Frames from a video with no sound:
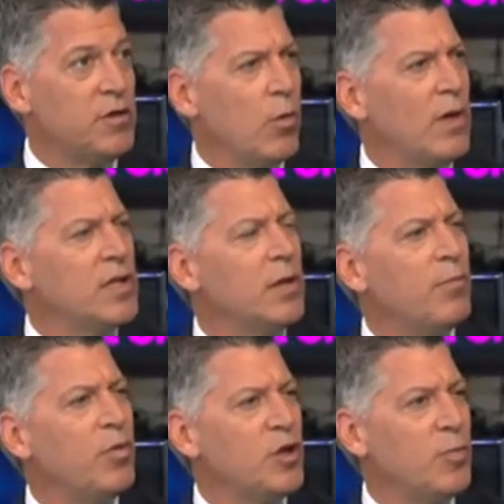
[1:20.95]
So what's the
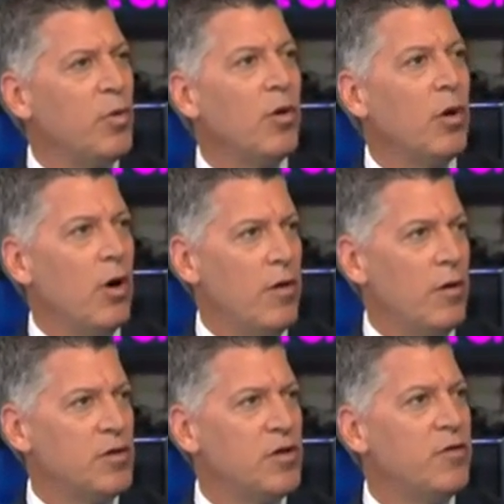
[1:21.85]
push-pull on
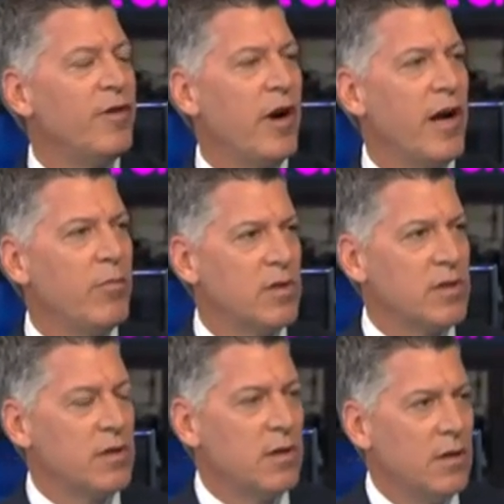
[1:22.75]
those two
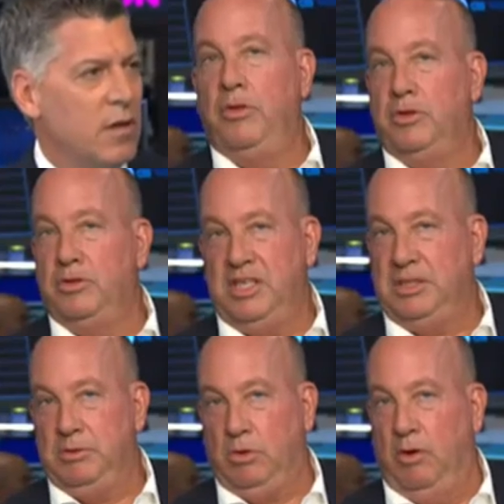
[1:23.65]
variables? All those
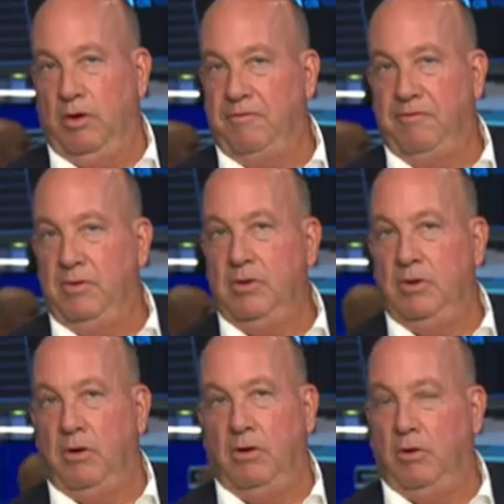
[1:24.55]
systems are
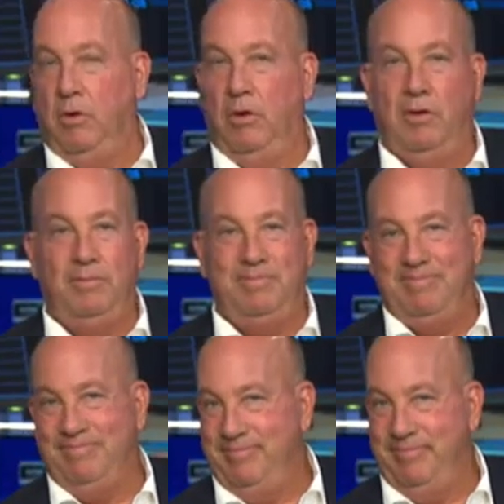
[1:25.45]
all
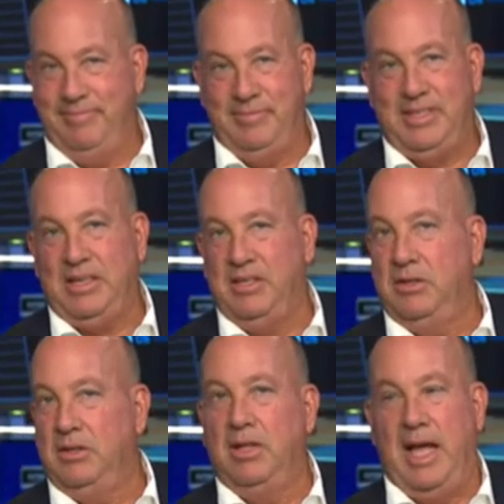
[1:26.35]

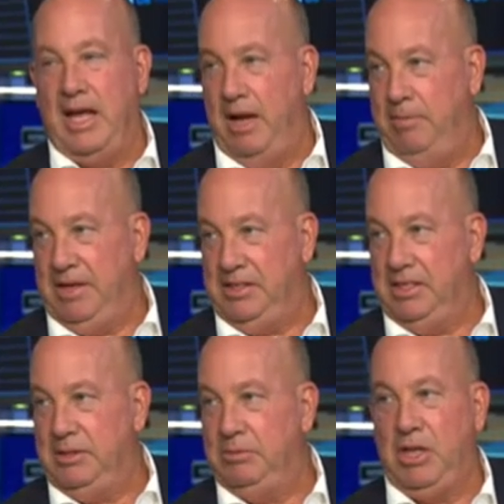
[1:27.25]
technical AI-based
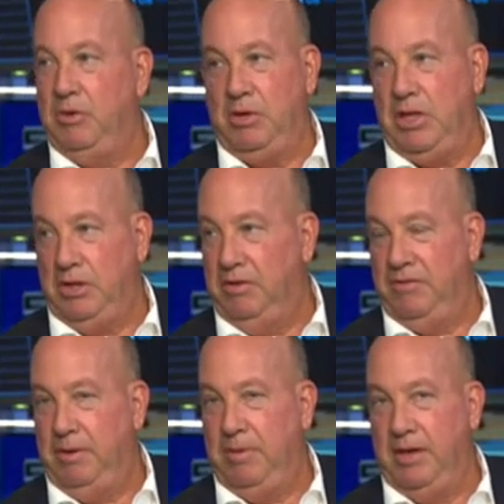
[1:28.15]
systems. They don't really look at
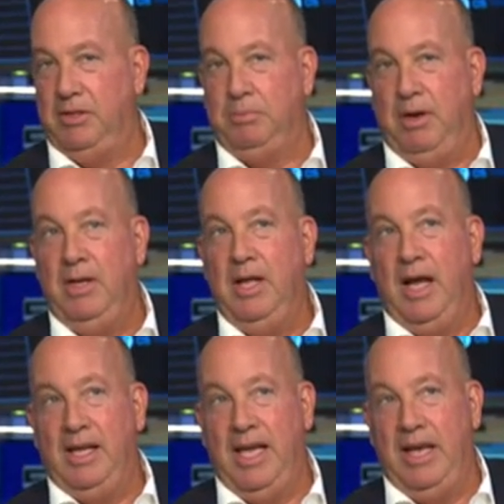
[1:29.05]
fundamentals. But
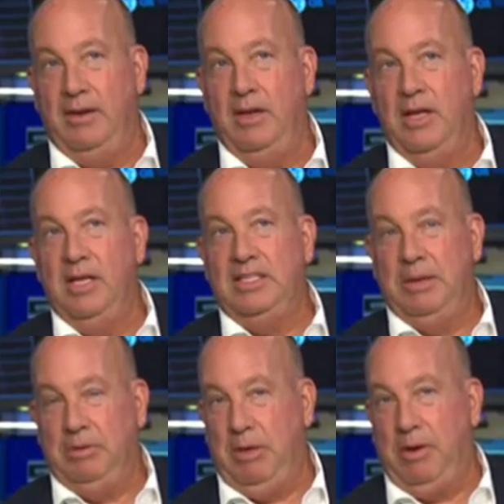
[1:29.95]
again,
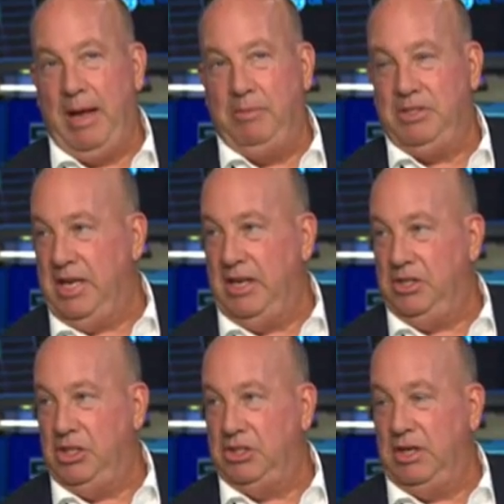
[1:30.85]
typically what happens in
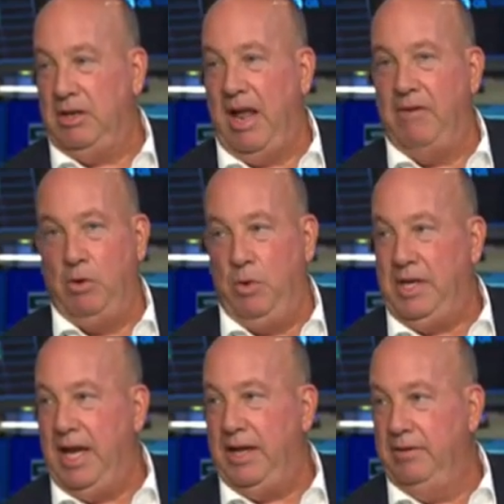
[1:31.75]
energy is on every
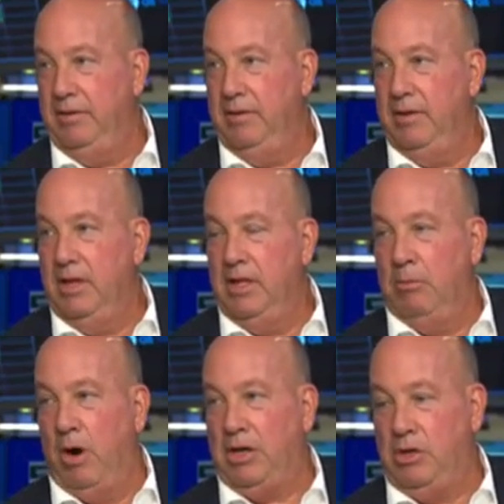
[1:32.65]
weekend, the
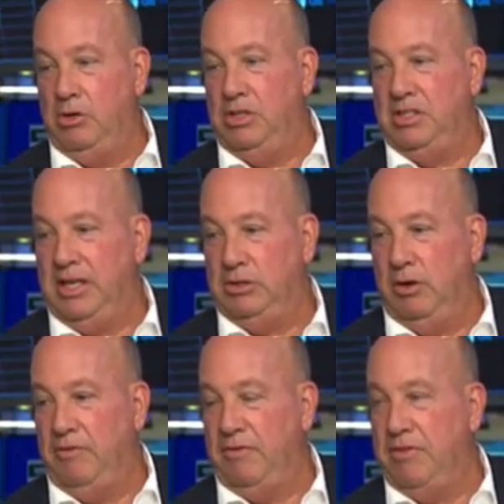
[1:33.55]
market usually sells
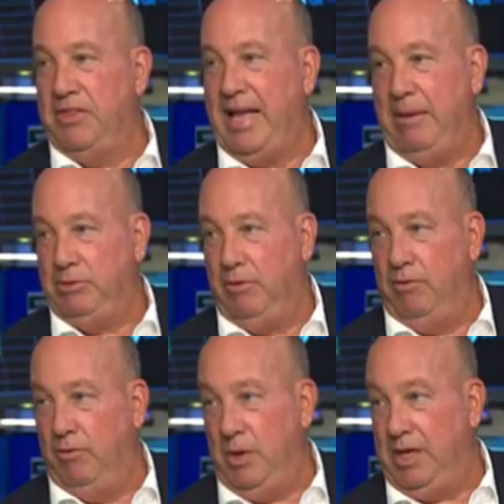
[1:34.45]
off if nothing happens over
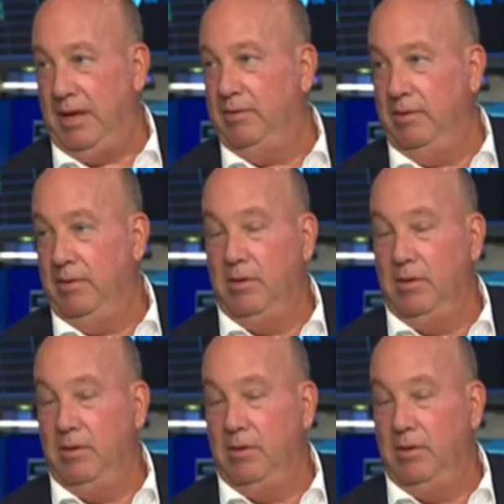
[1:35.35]
a weekend.